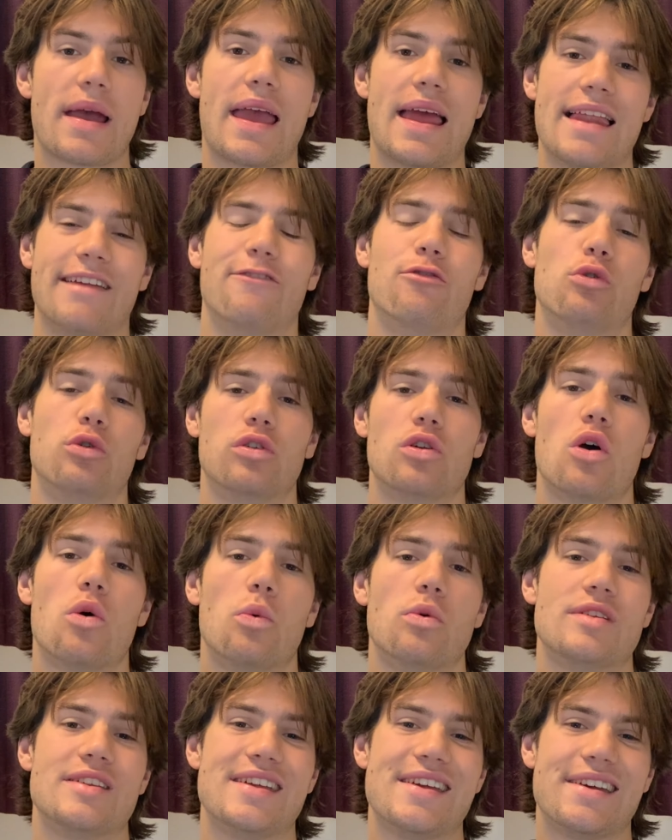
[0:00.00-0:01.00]
A-levels,
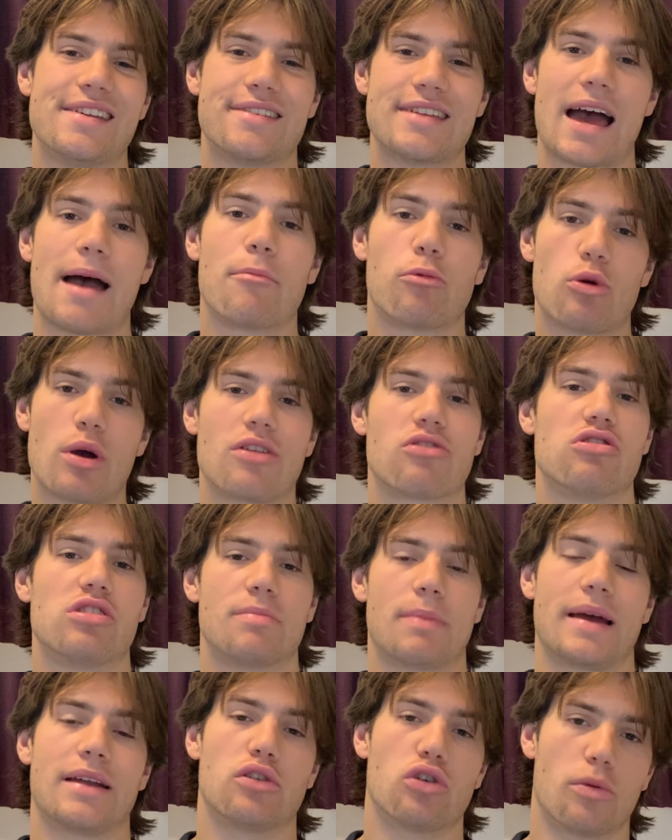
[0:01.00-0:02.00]
was the exam questions
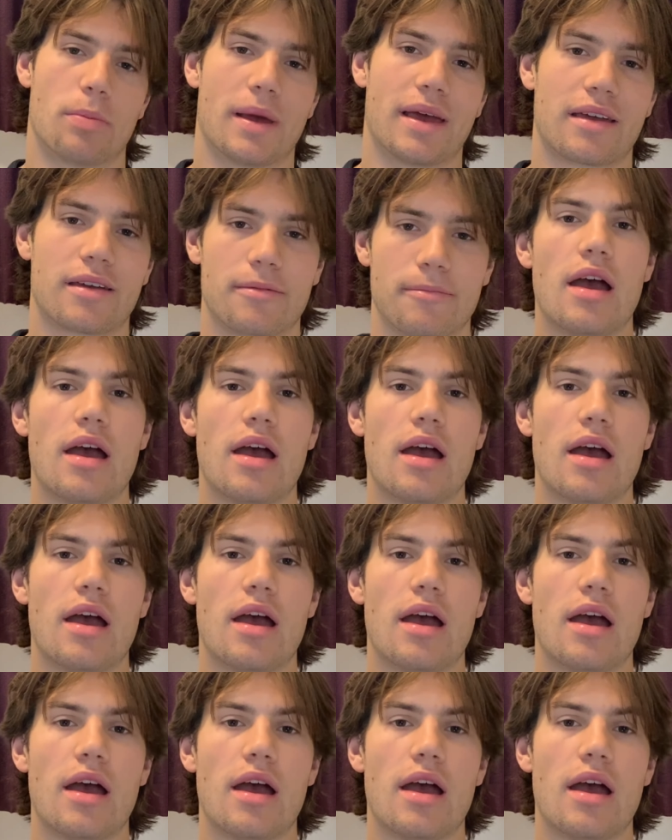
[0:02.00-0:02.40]
by topic.